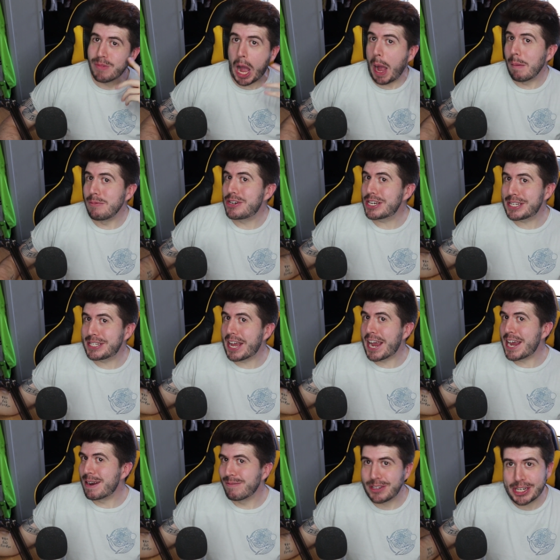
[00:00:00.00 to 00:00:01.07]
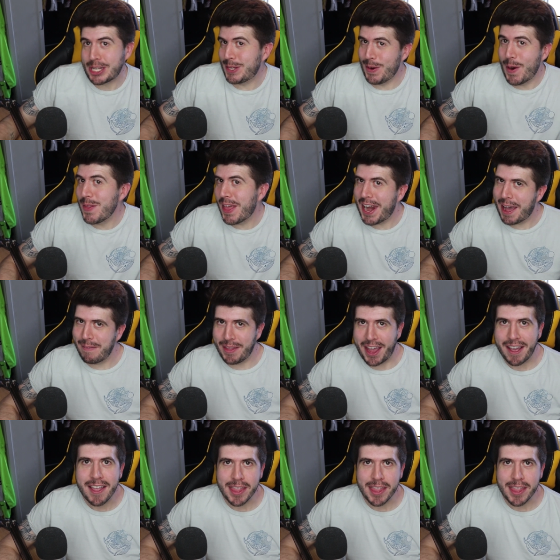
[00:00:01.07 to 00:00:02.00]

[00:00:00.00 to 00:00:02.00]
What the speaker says: I'm just saying, just throwing that out there.